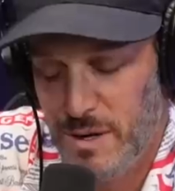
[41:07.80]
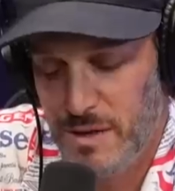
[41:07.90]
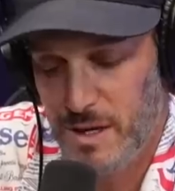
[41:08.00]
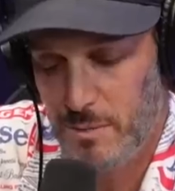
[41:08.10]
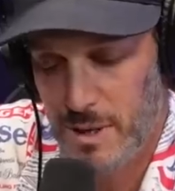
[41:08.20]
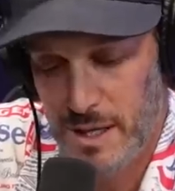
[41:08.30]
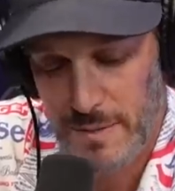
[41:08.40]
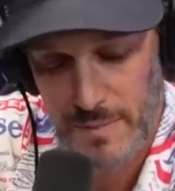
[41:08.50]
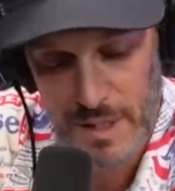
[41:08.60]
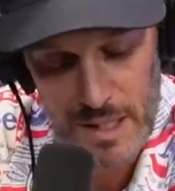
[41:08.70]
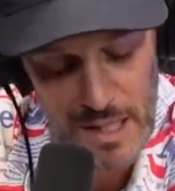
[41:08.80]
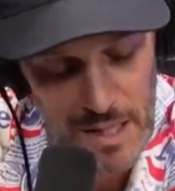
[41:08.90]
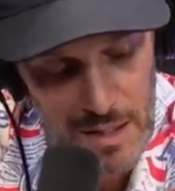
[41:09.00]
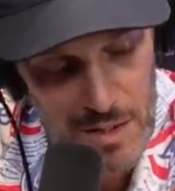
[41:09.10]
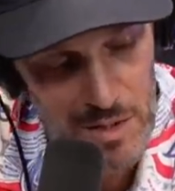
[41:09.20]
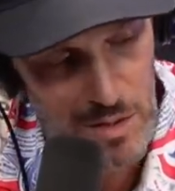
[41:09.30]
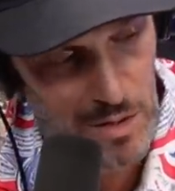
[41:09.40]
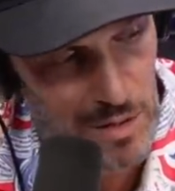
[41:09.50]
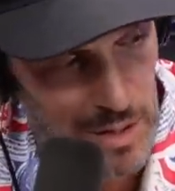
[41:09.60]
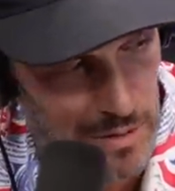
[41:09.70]
my thing, man. You
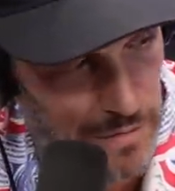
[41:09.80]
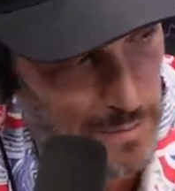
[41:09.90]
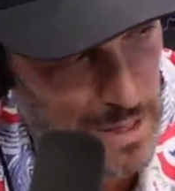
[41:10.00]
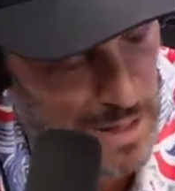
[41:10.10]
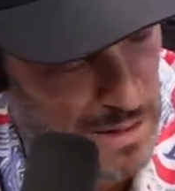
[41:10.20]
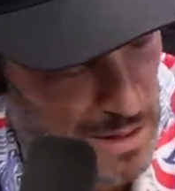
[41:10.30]
know, for me, it's